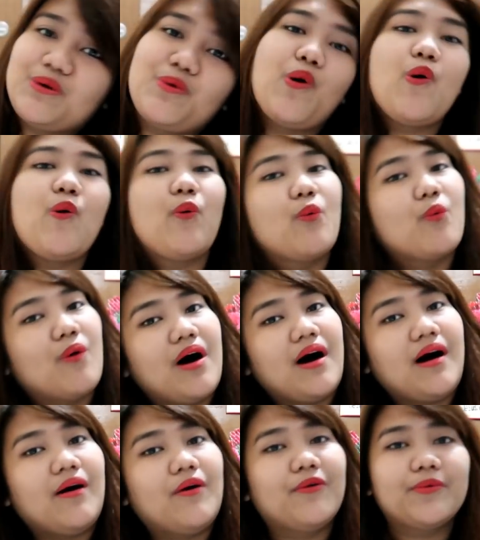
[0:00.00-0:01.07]
So
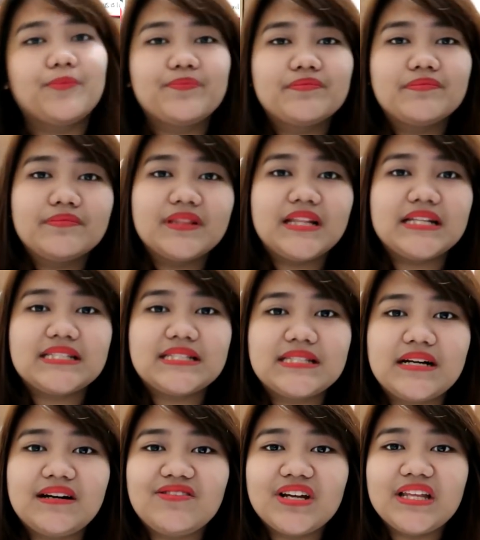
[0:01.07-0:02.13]
wow,
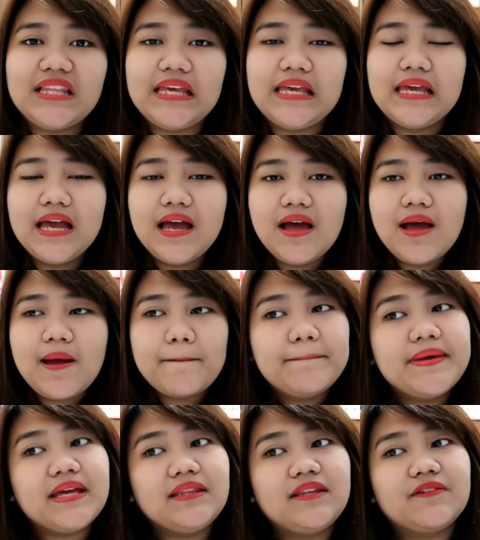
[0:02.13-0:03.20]
that's a really
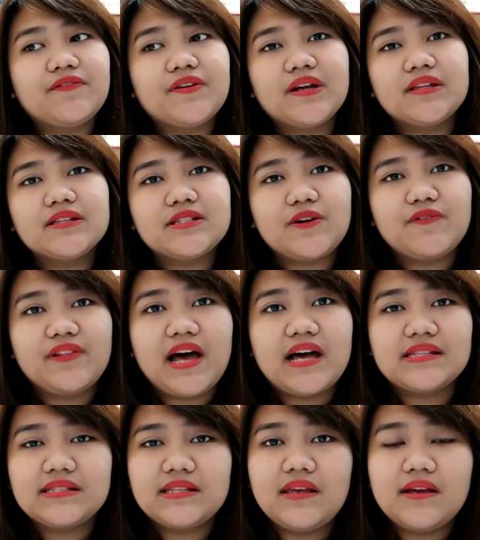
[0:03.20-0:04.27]
big difference of
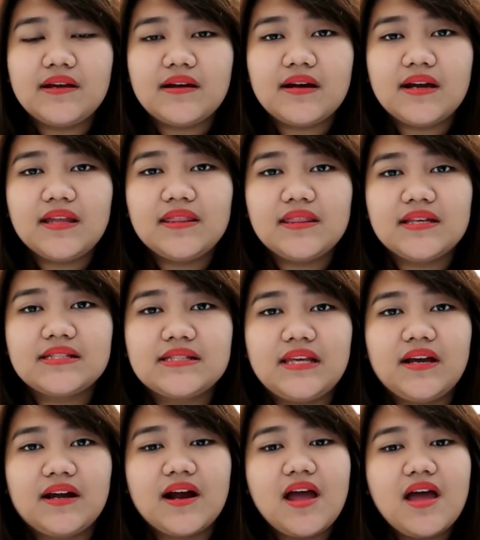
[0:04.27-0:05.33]
last year and this
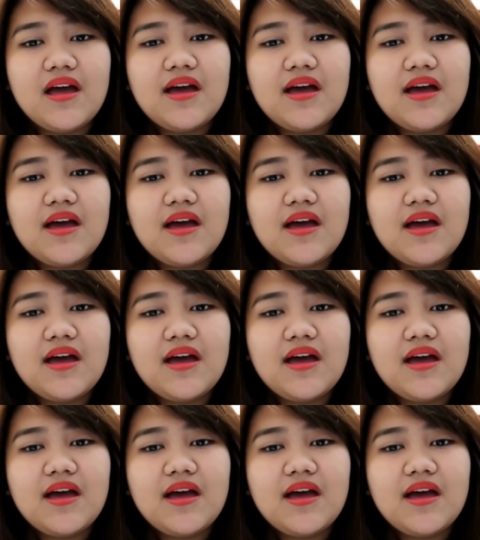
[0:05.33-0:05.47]
year.